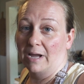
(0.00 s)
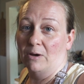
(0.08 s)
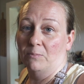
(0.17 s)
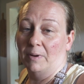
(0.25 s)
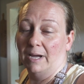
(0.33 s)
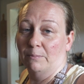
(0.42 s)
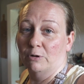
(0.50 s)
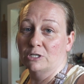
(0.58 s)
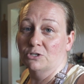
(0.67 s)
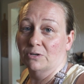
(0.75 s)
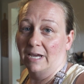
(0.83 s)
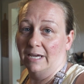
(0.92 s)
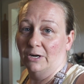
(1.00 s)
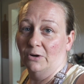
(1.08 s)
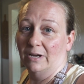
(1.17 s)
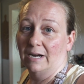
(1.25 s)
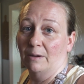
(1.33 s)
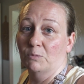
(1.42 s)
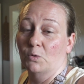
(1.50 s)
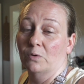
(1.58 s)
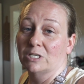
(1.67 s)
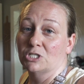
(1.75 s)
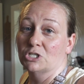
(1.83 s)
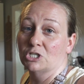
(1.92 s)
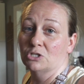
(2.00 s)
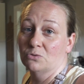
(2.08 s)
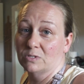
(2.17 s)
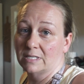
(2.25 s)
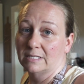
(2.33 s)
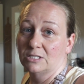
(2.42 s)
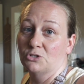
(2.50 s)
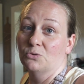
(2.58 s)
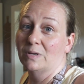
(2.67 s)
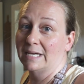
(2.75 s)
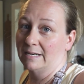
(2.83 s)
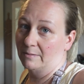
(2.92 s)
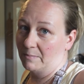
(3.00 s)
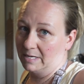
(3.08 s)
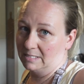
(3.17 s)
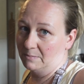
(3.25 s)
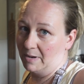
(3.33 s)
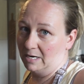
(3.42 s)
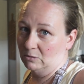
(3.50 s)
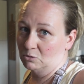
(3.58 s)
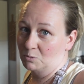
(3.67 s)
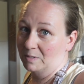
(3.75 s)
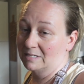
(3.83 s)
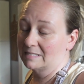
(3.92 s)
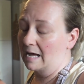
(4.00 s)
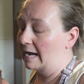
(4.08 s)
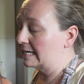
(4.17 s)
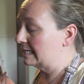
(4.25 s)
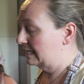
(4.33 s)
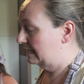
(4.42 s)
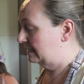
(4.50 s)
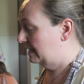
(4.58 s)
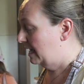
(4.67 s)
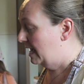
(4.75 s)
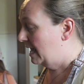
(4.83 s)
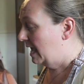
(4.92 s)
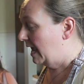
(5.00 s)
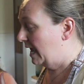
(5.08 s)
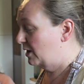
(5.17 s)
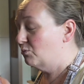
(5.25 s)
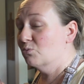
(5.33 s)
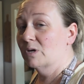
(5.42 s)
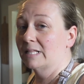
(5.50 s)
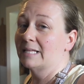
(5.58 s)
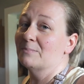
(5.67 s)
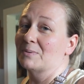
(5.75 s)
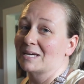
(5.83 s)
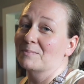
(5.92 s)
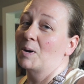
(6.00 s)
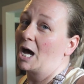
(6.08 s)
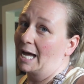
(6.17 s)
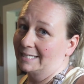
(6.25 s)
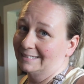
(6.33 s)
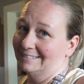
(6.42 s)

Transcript: out my pressure canner and I'm going to use it to heat up my tomatoes because I need a really big pot.